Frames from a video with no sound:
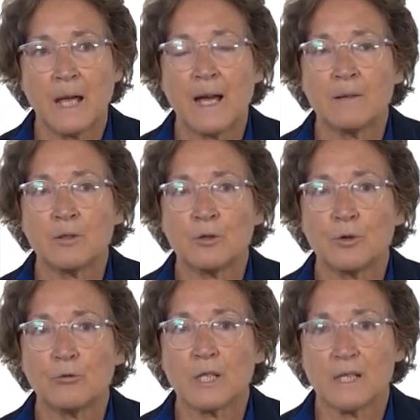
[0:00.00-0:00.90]
And to
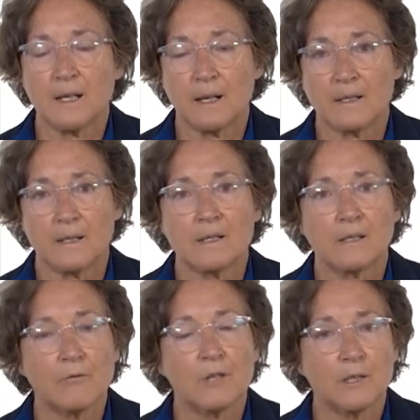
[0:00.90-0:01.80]
Christianize this
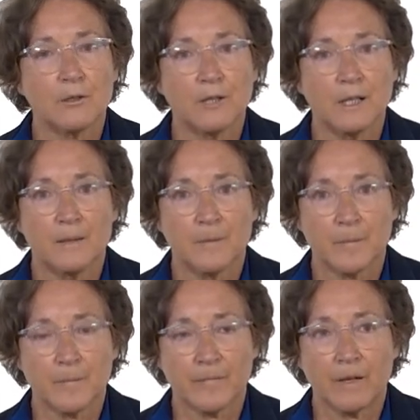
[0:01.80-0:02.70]
territory,
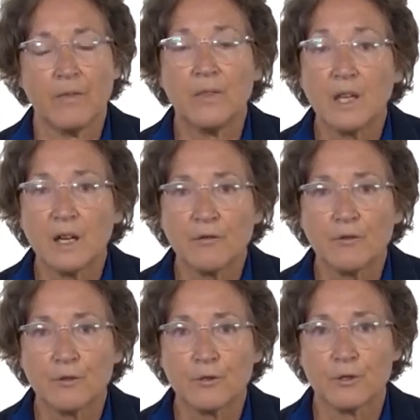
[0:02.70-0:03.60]
the
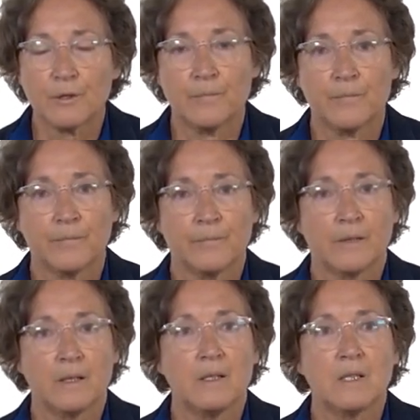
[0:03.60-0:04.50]
effort
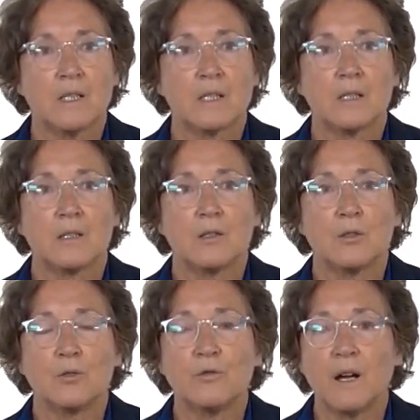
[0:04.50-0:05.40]
is
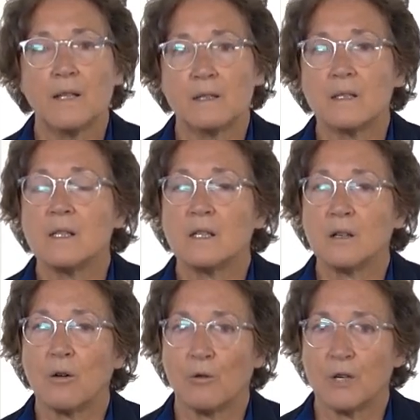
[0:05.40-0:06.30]
to find its
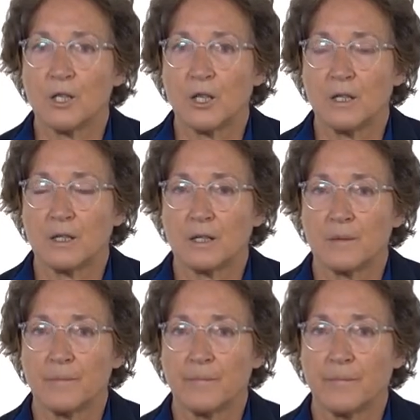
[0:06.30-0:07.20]
origins
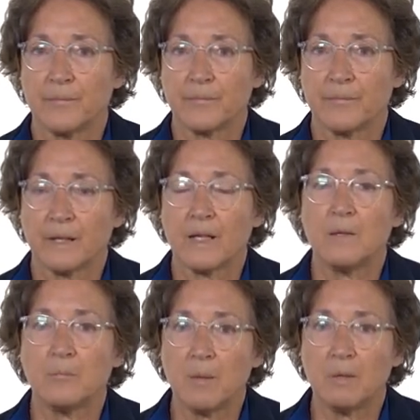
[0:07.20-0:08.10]

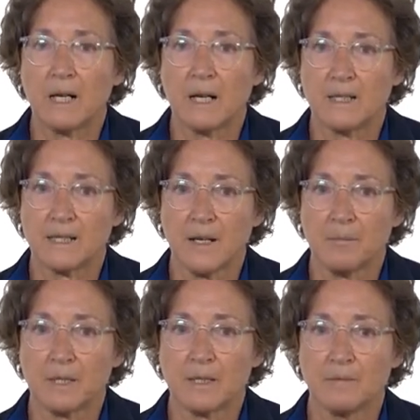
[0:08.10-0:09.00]
in biblical
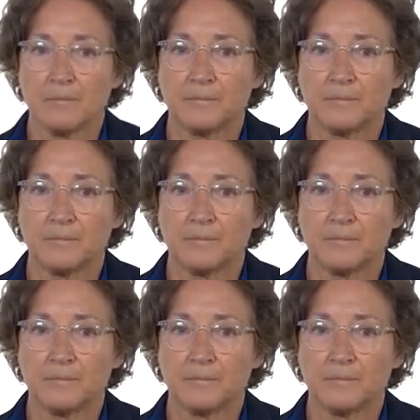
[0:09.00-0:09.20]
times.